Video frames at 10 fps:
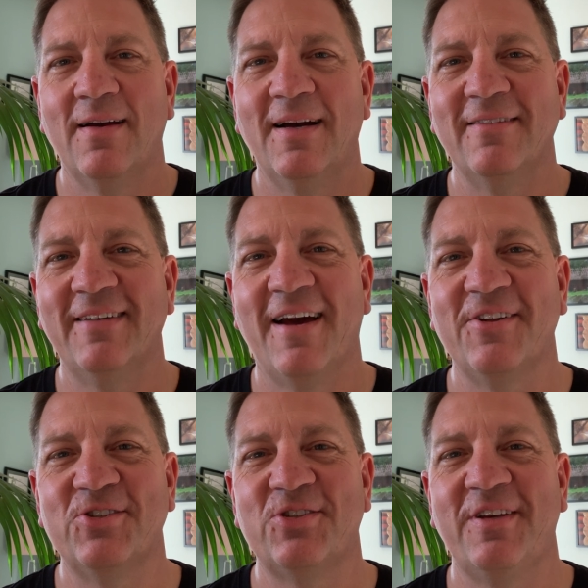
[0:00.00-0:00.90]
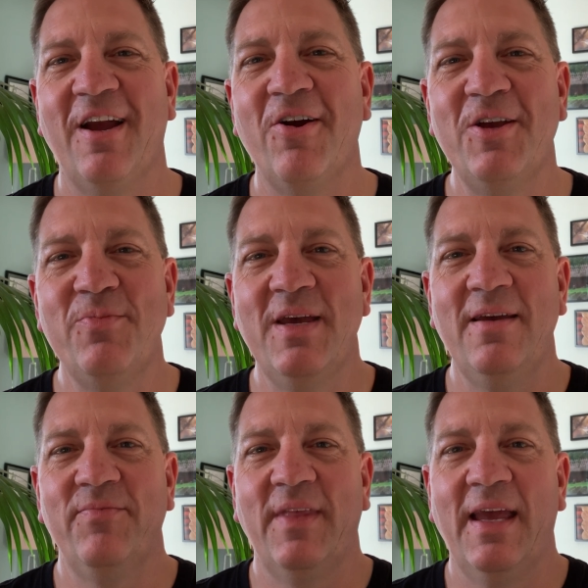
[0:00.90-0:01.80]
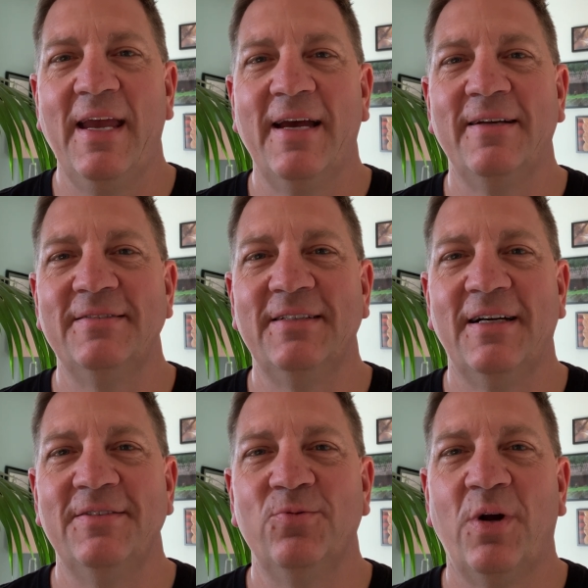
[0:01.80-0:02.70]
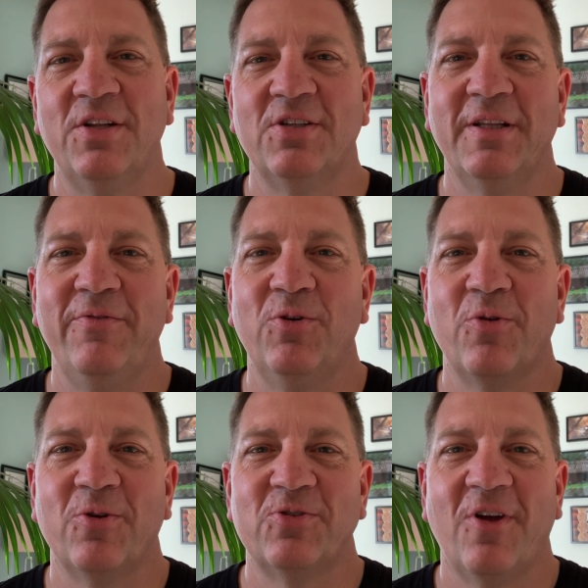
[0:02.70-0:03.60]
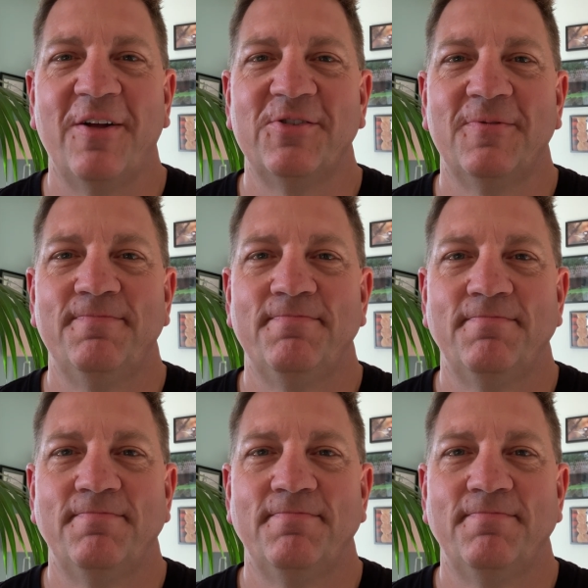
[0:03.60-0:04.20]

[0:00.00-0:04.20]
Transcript: Uh, God is carrying me and I uh, wanted to leave you with those thoughts.